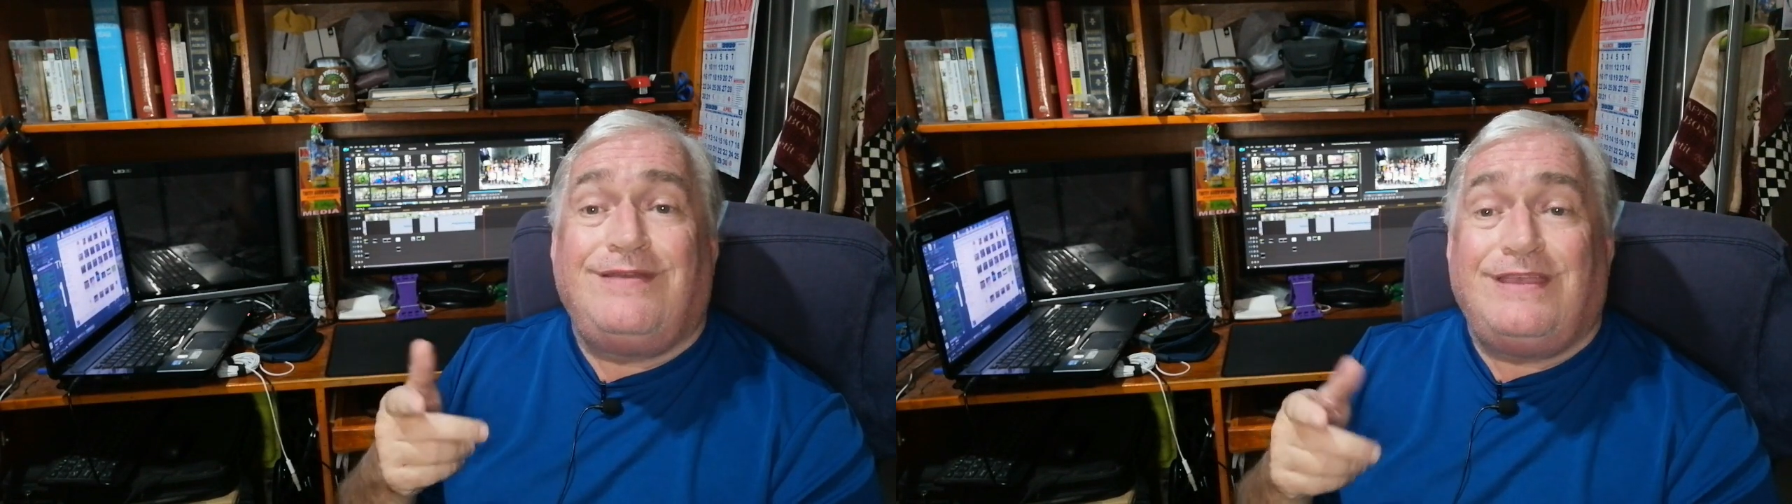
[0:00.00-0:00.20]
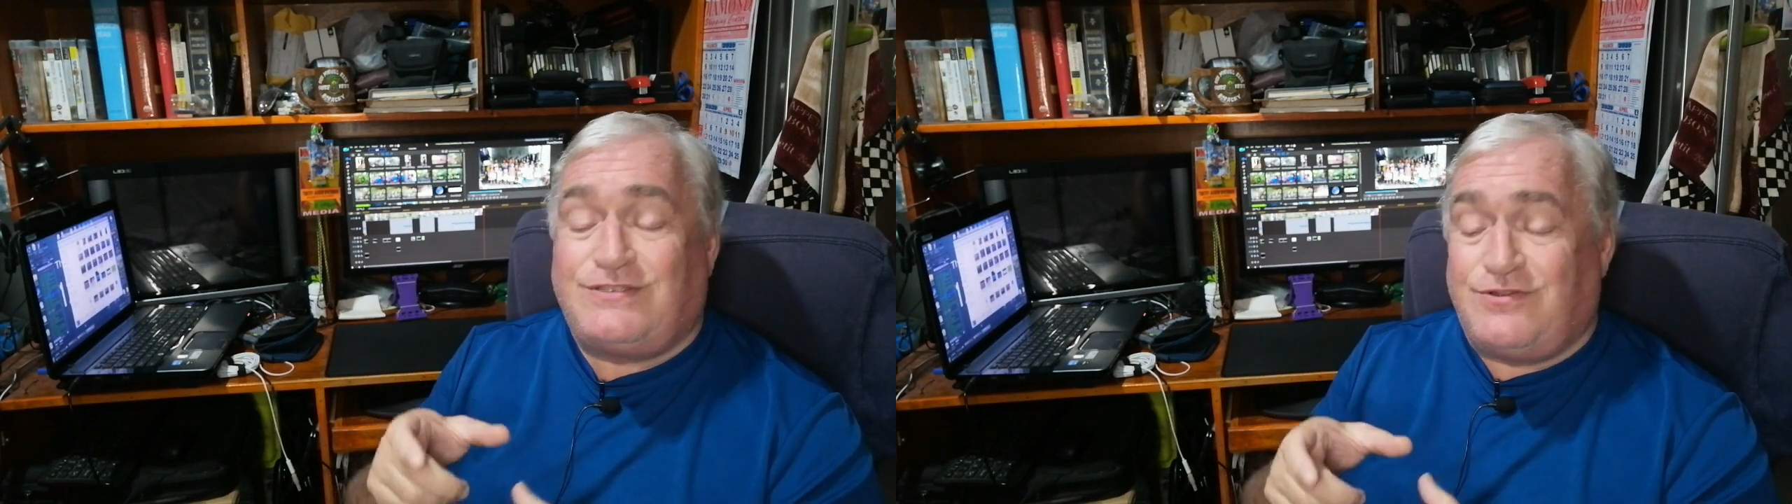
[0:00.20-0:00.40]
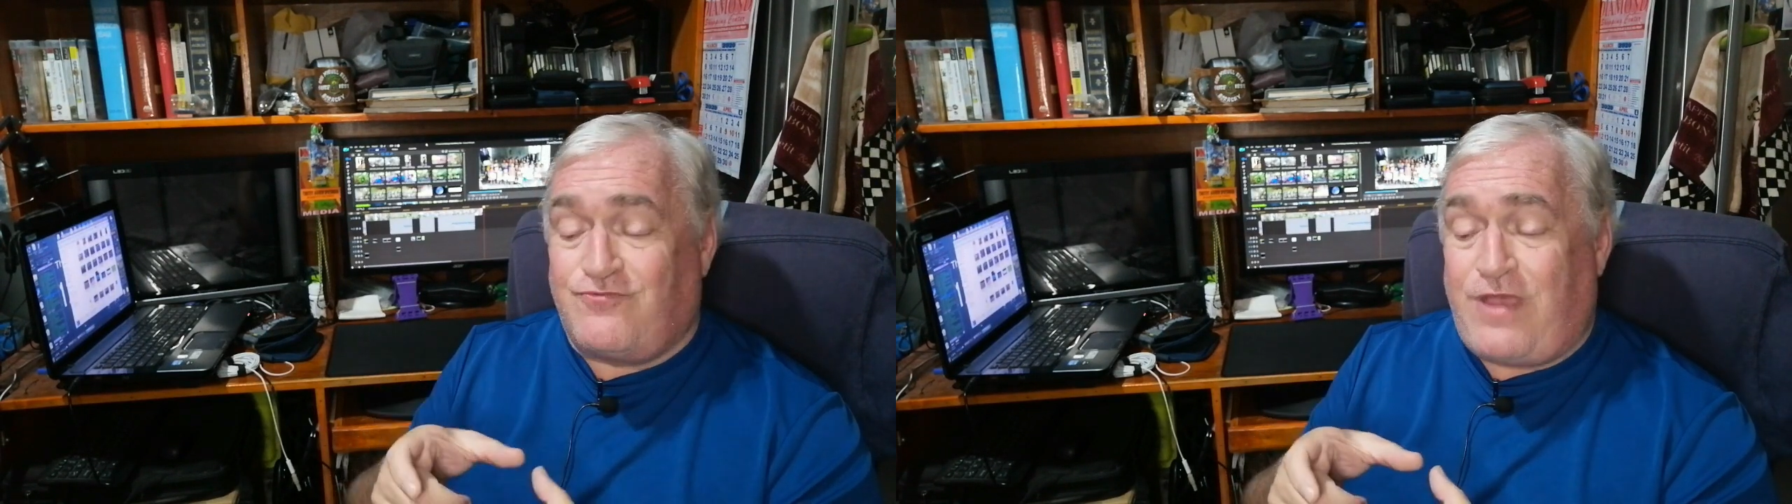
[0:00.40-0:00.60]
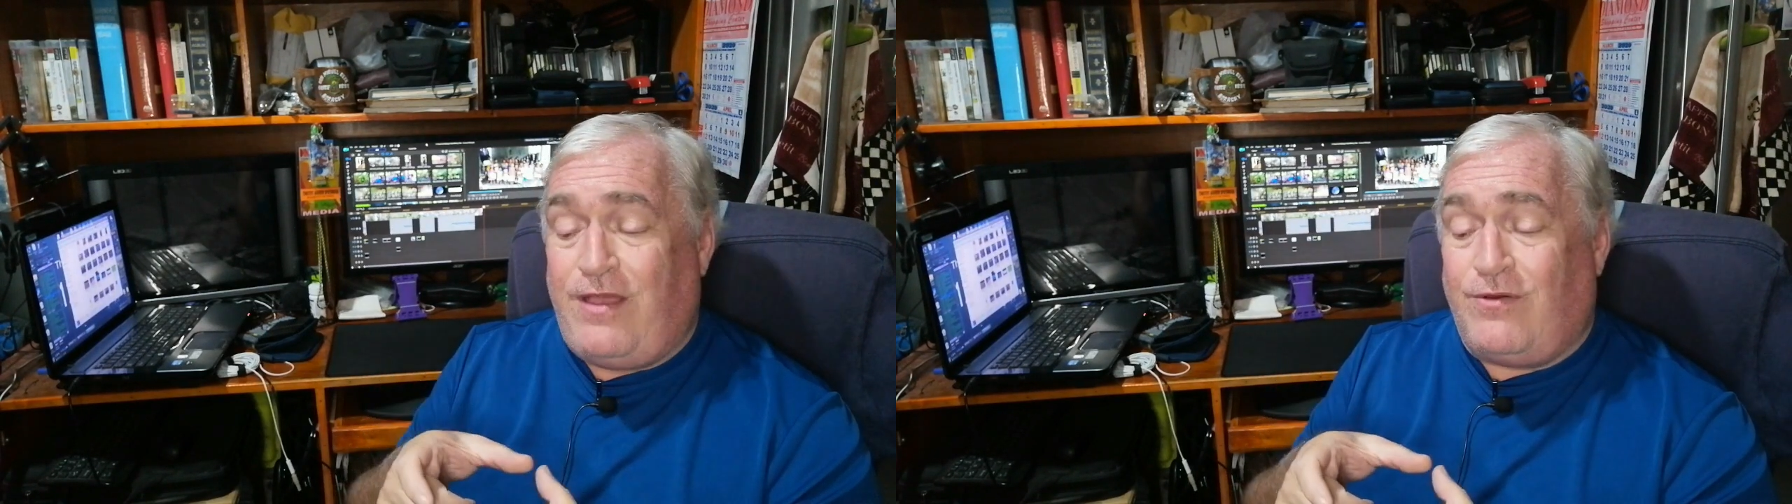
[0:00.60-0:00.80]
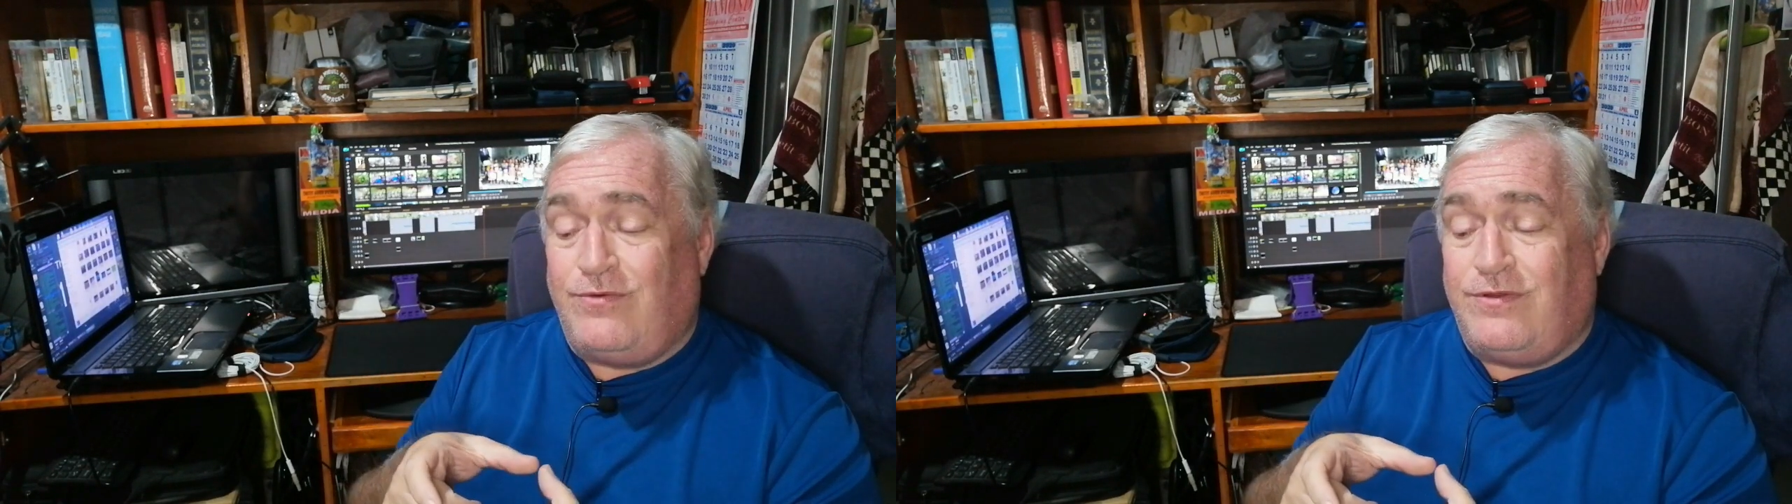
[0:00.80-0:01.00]
It's the
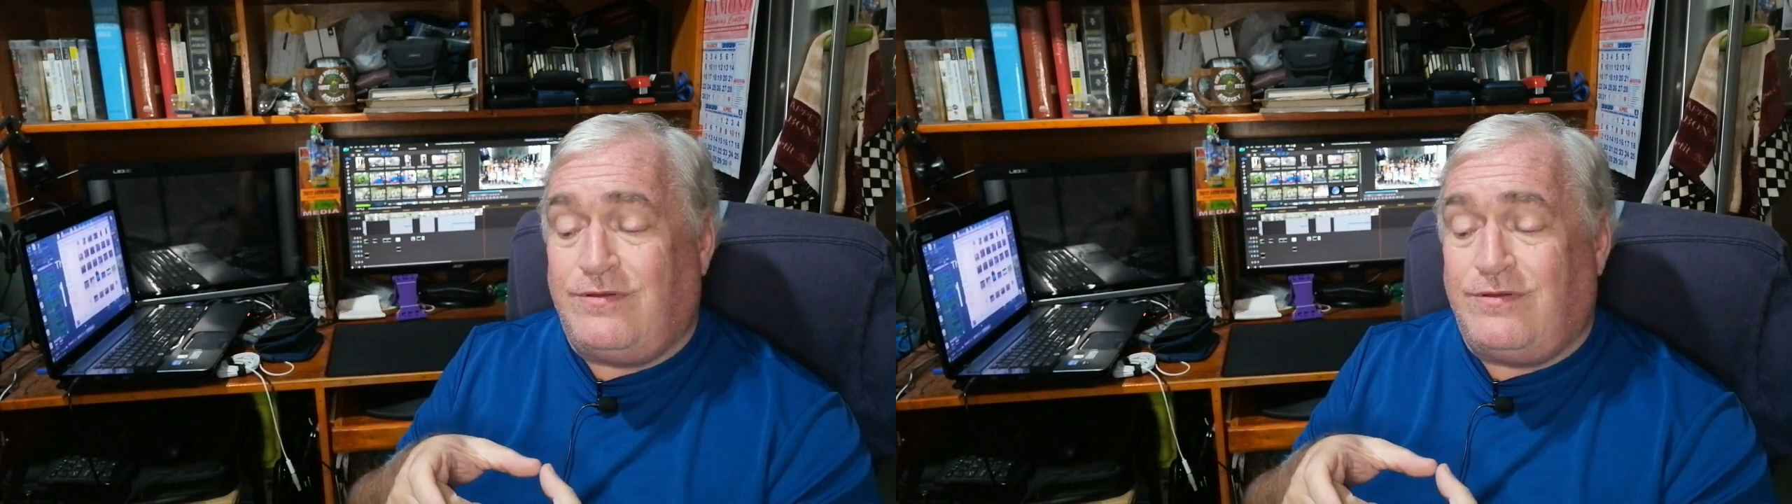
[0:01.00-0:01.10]
round